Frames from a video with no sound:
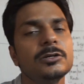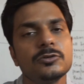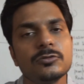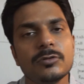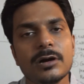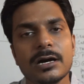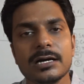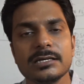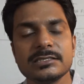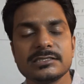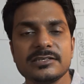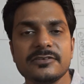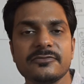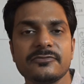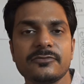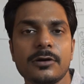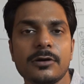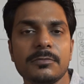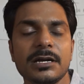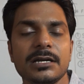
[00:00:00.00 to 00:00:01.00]
to our RCF
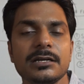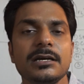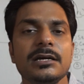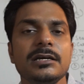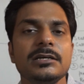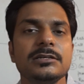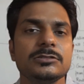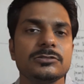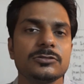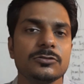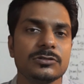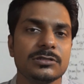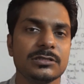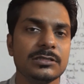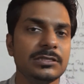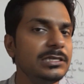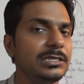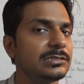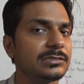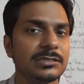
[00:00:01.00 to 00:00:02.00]
format so
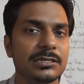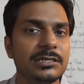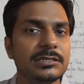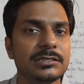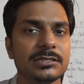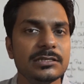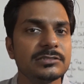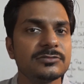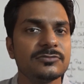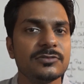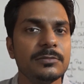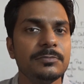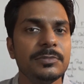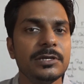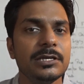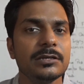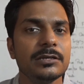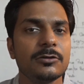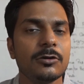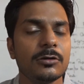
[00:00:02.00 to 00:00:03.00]
these three things will
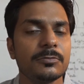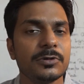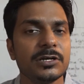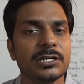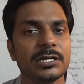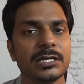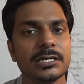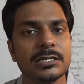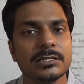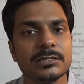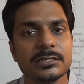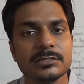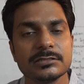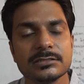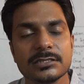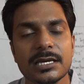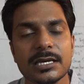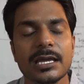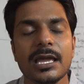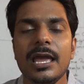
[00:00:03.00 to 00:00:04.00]
be incorporating in this
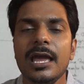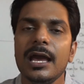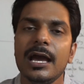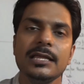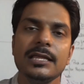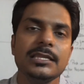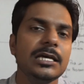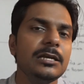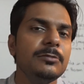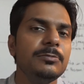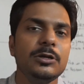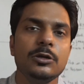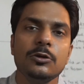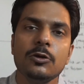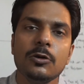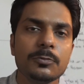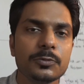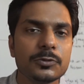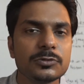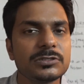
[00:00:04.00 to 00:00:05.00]
thing and there will be
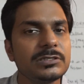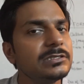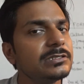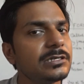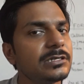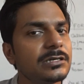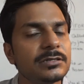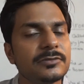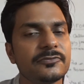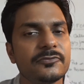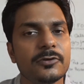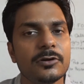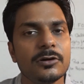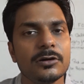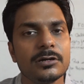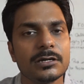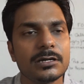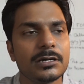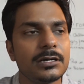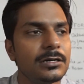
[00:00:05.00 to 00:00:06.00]
no procedure
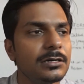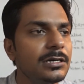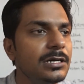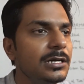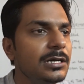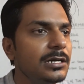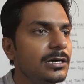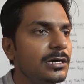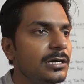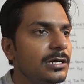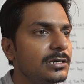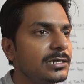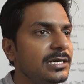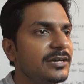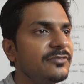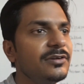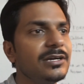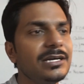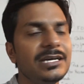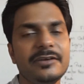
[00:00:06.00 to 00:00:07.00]
for uh, uh,
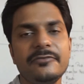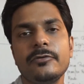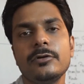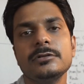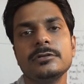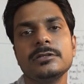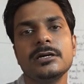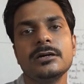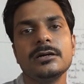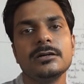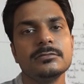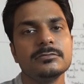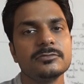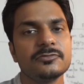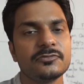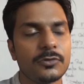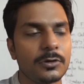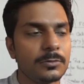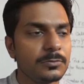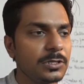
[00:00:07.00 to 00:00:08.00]
deviating from the
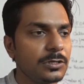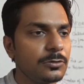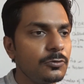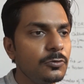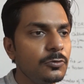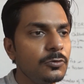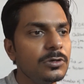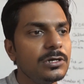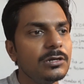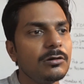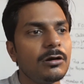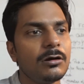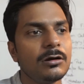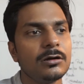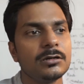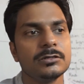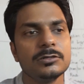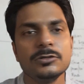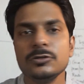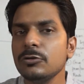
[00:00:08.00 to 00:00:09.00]
from the route
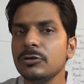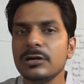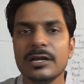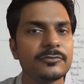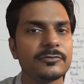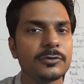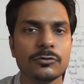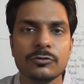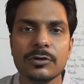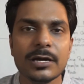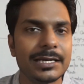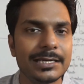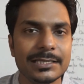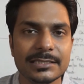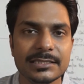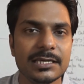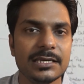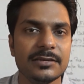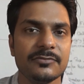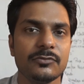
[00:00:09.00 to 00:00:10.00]
or you don't have to do
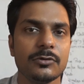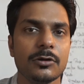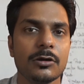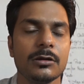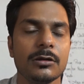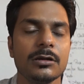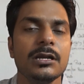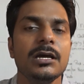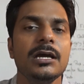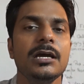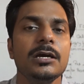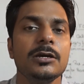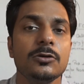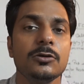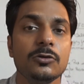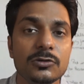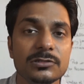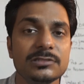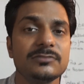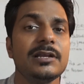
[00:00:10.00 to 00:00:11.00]
anything if you are on
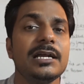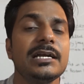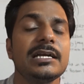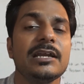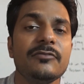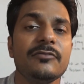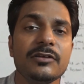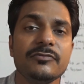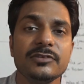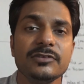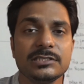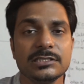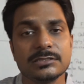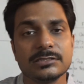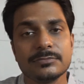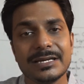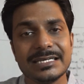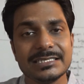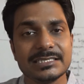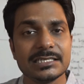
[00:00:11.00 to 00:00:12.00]
cruise flight level which
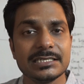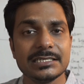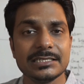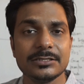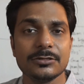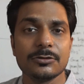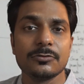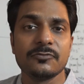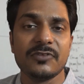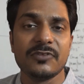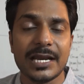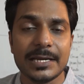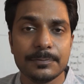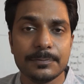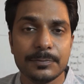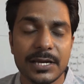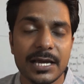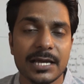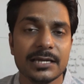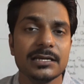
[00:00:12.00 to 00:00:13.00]
is mentioned in your
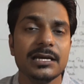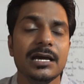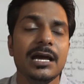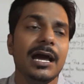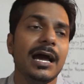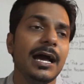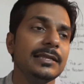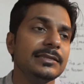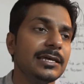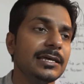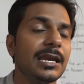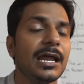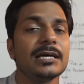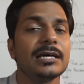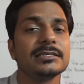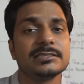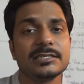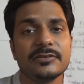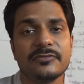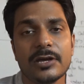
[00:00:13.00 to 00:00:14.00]
flight plan and then
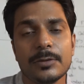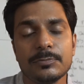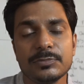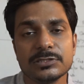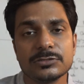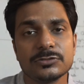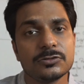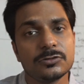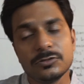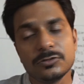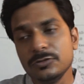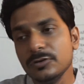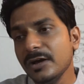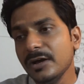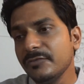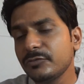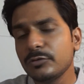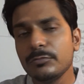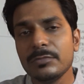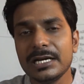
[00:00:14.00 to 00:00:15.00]
RCF happens so you
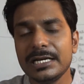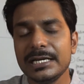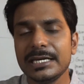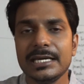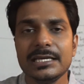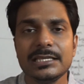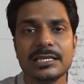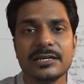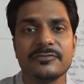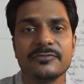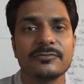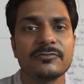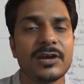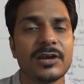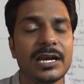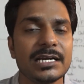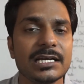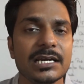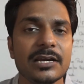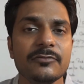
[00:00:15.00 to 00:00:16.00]
have to maintain that
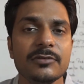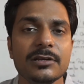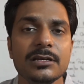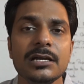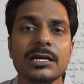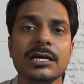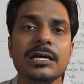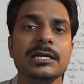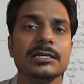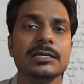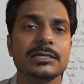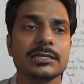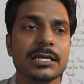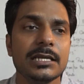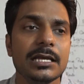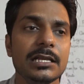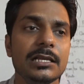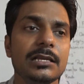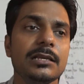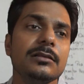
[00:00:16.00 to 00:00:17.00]
flight level
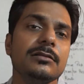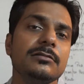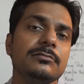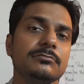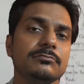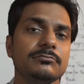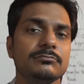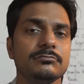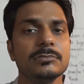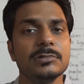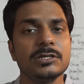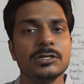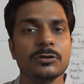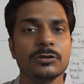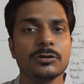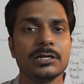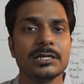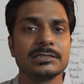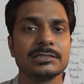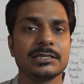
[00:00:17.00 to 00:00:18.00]
till
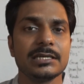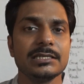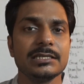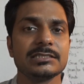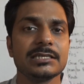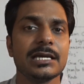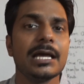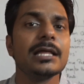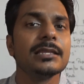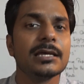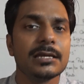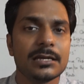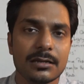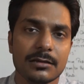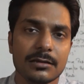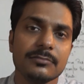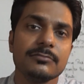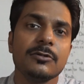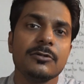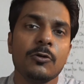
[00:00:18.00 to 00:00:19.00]
your destination and
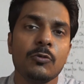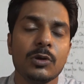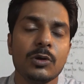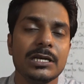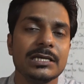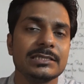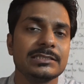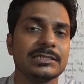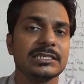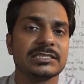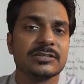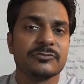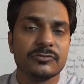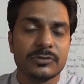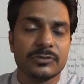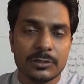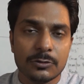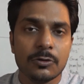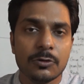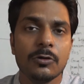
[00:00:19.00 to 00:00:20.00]
then over destination
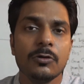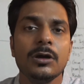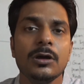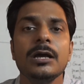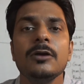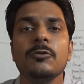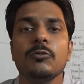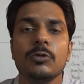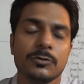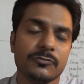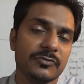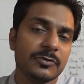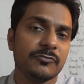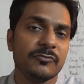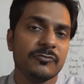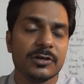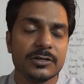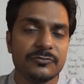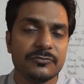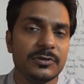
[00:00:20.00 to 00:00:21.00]
we know what we,
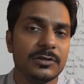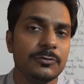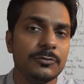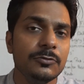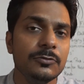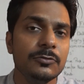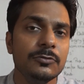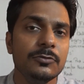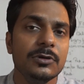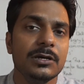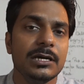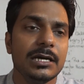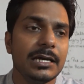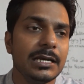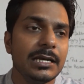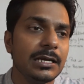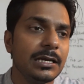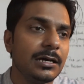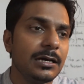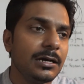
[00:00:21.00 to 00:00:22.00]
what we do
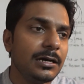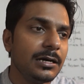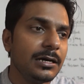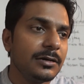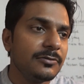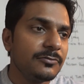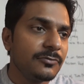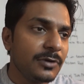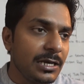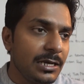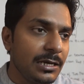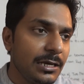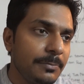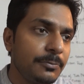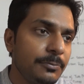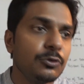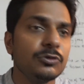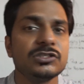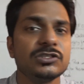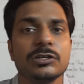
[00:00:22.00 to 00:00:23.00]
and uh, while
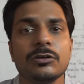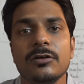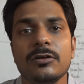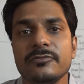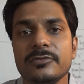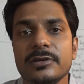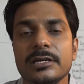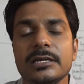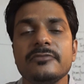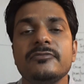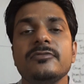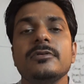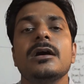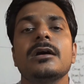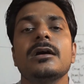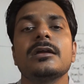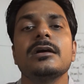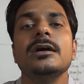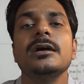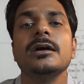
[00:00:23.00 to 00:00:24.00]
approaching or we if you
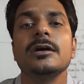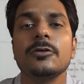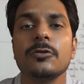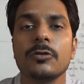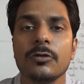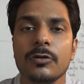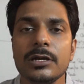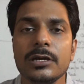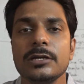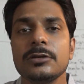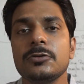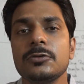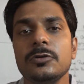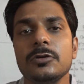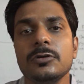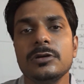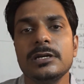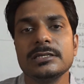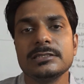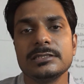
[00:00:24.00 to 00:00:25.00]
are going to
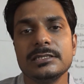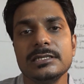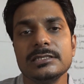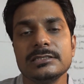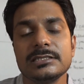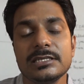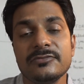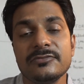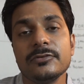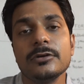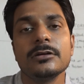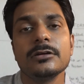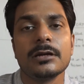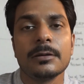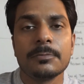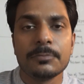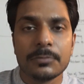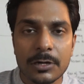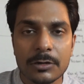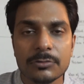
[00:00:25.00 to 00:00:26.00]
your destination if you are
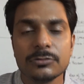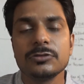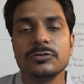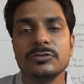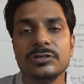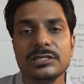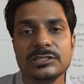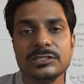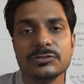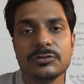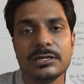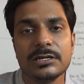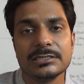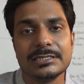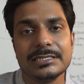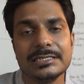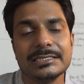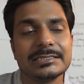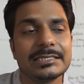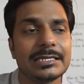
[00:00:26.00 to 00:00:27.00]
about to reach your
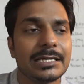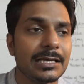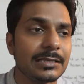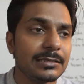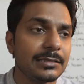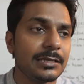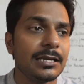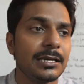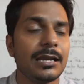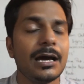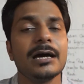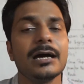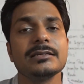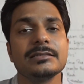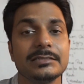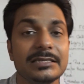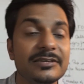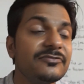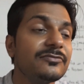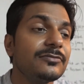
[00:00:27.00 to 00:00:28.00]
destination and then uh,
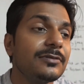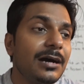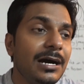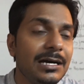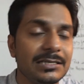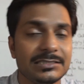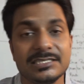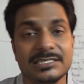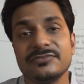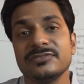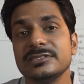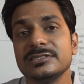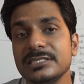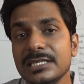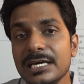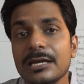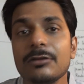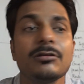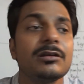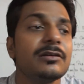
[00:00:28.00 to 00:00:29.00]
if RCF is
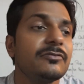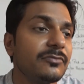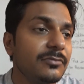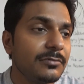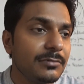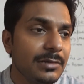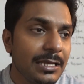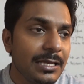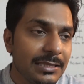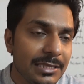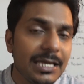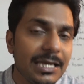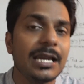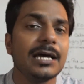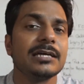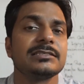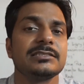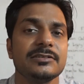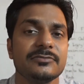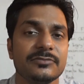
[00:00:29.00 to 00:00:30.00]
there or and then
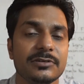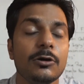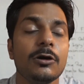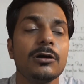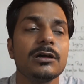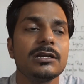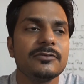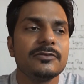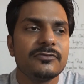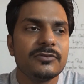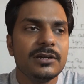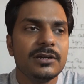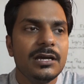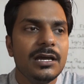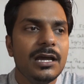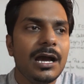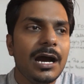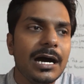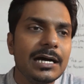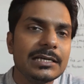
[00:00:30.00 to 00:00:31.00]
RCF or if
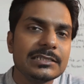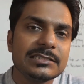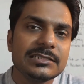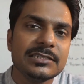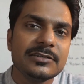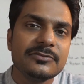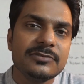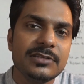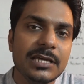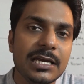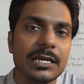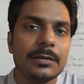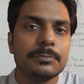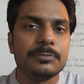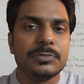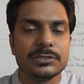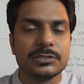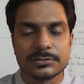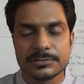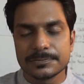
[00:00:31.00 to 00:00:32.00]
RCF then
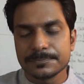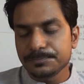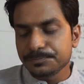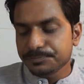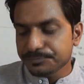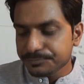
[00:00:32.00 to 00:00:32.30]
appears